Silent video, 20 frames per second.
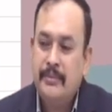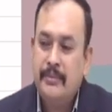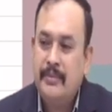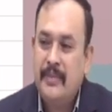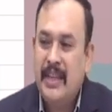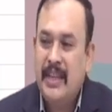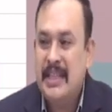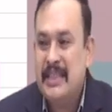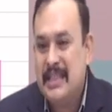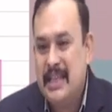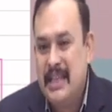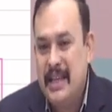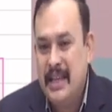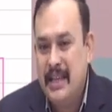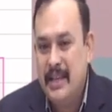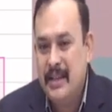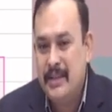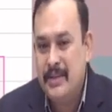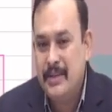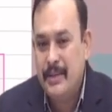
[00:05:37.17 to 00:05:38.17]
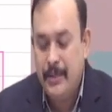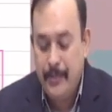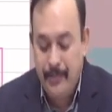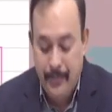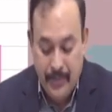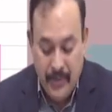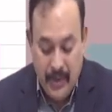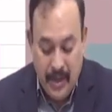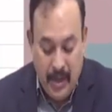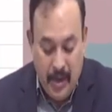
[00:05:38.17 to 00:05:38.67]
Is clear as sir?
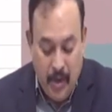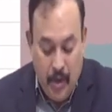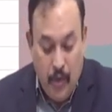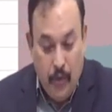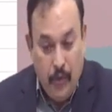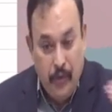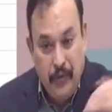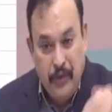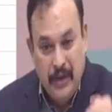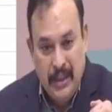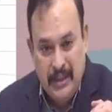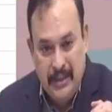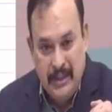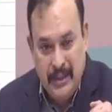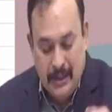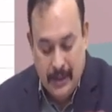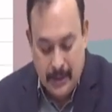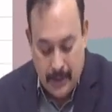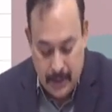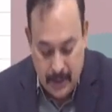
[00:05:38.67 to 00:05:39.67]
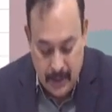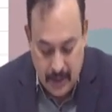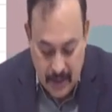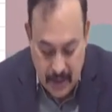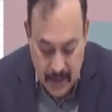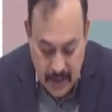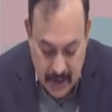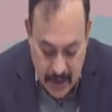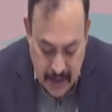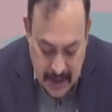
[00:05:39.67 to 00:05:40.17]
Further,
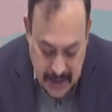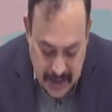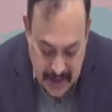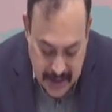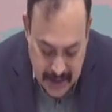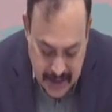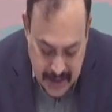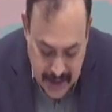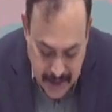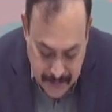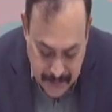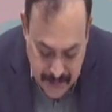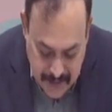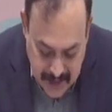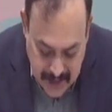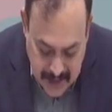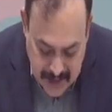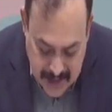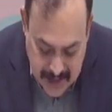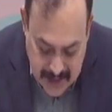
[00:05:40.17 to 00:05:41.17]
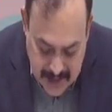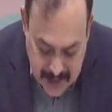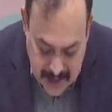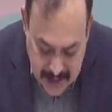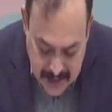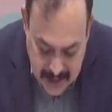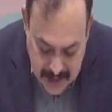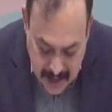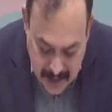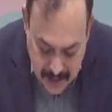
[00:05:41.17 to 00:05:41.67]
if the
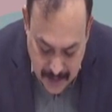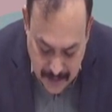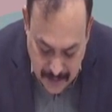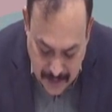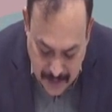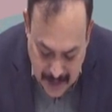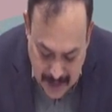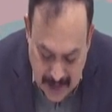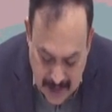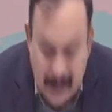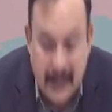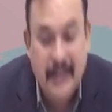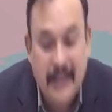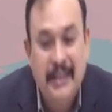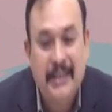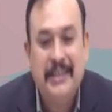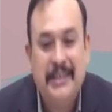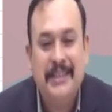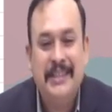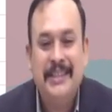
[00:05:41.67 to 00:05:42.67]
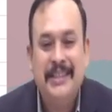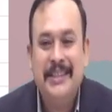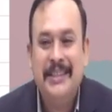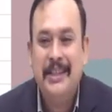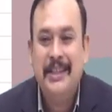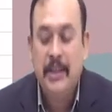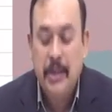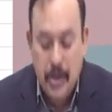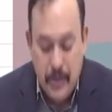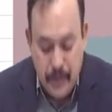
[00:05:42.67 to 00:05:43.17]
return not filed
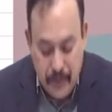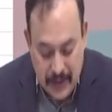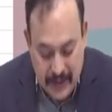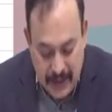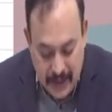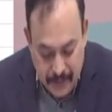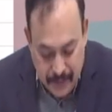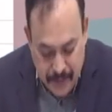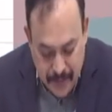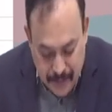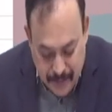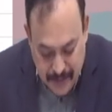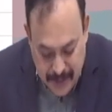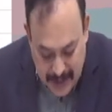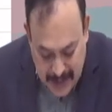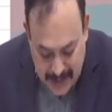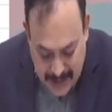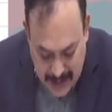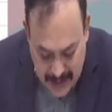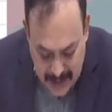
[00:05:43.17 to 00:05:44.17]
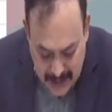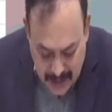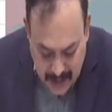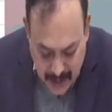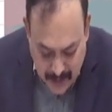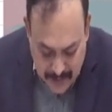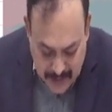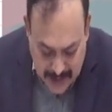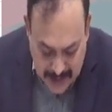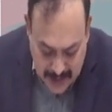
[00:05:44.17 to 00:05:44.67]
within 15 days
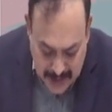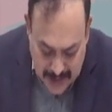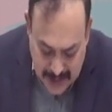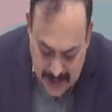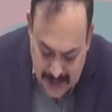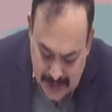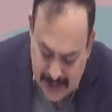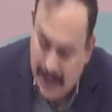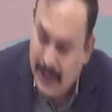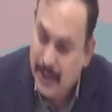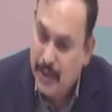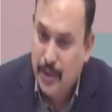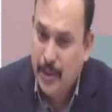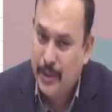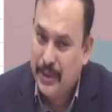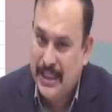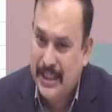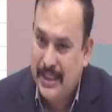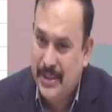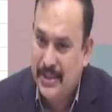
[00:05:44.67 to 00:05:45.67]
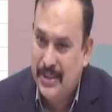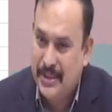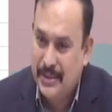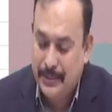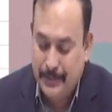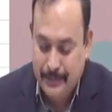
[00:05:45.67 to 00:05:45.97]
of the said notice,